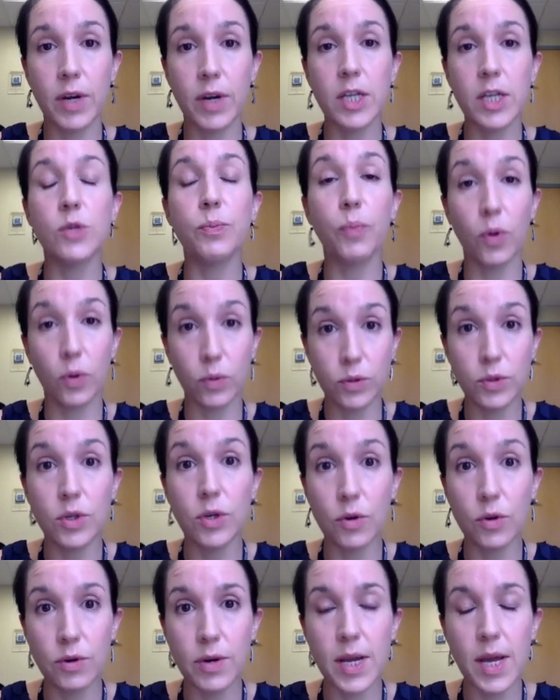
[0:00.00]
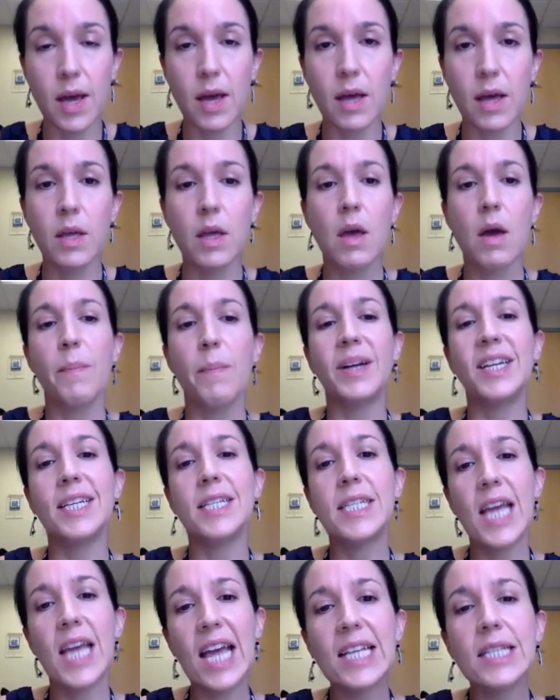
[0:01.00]
range proteinuria, but
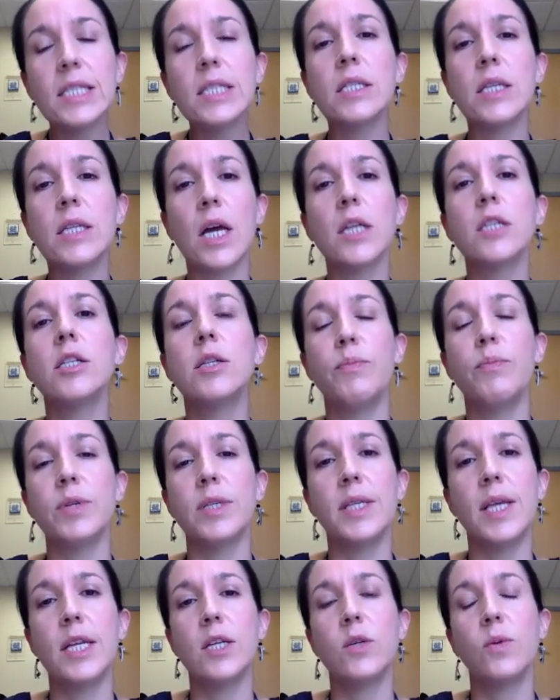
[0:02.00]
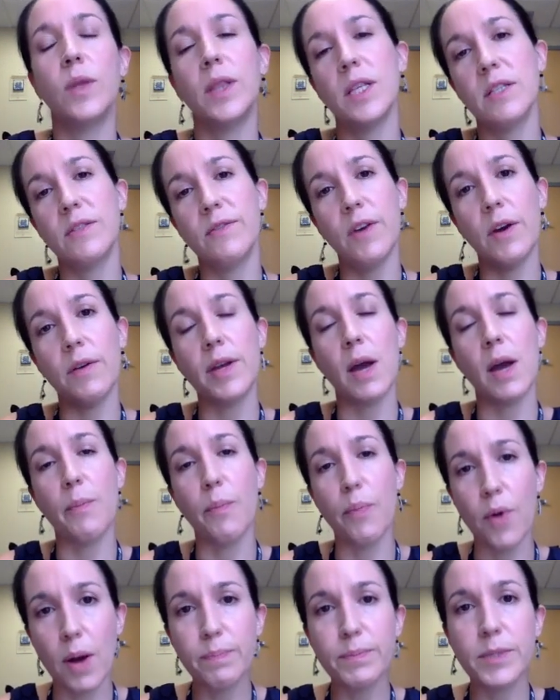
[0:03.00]
it tends not to present with this very
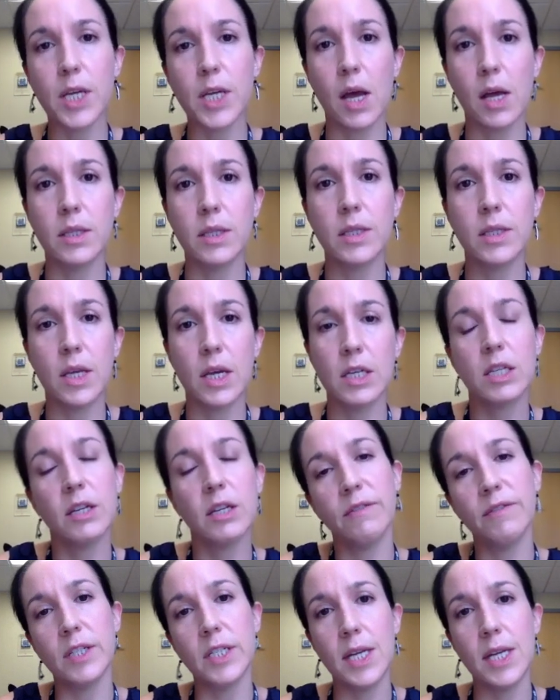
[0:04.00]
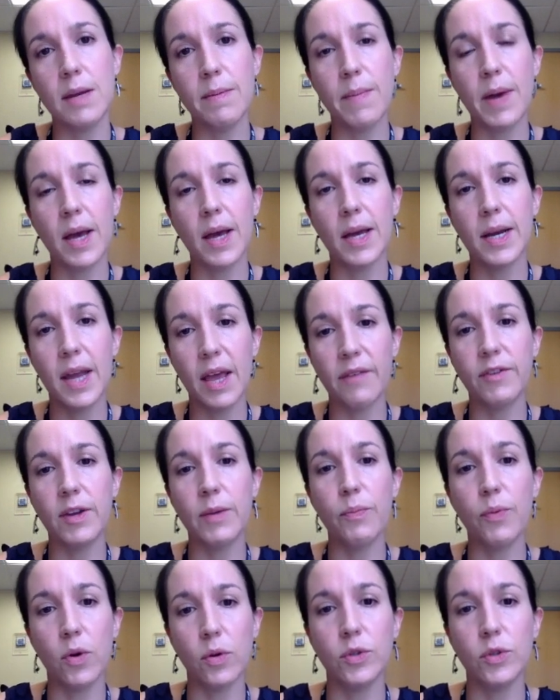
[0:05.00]
abrupt onset of edema and heavy
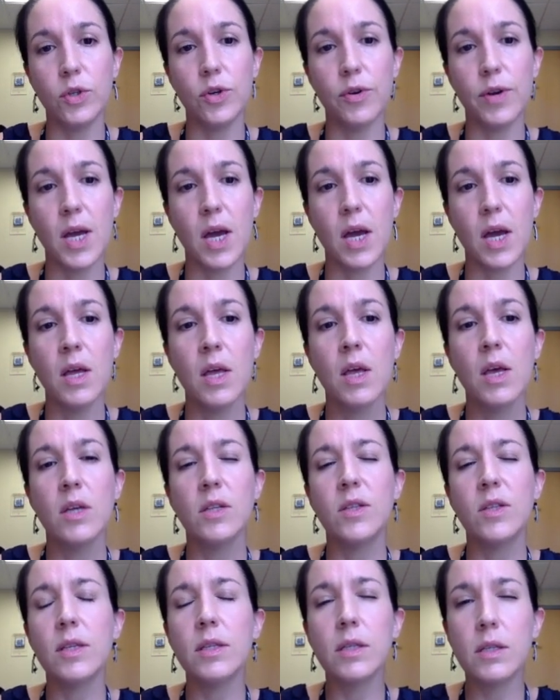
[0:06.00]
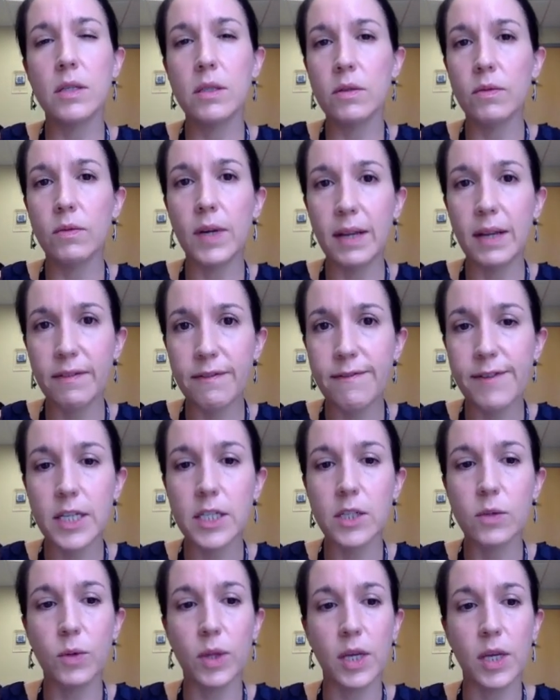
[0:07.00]
proteinuria. So this doesn't really
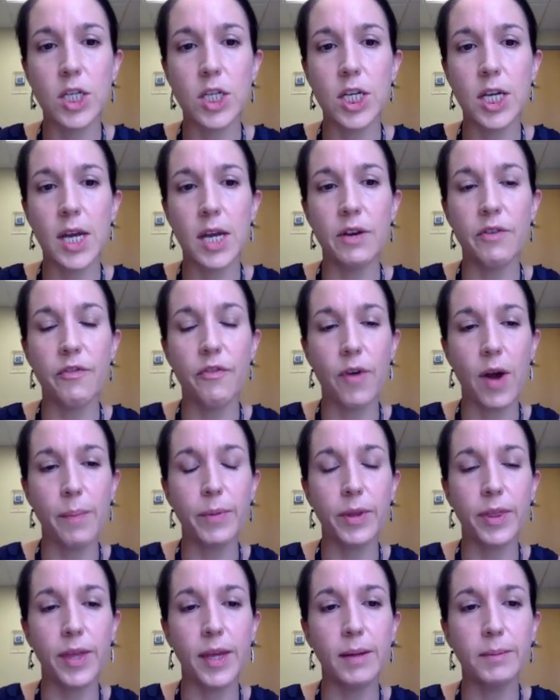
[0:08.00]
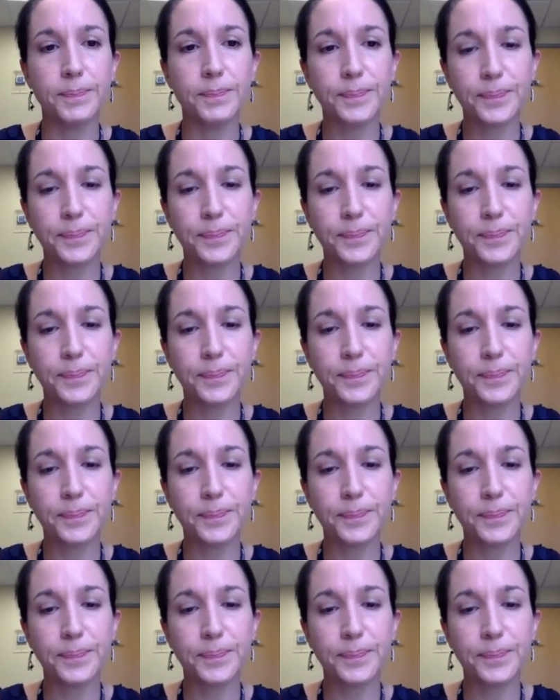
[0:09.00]
fit with IgA nephropathy.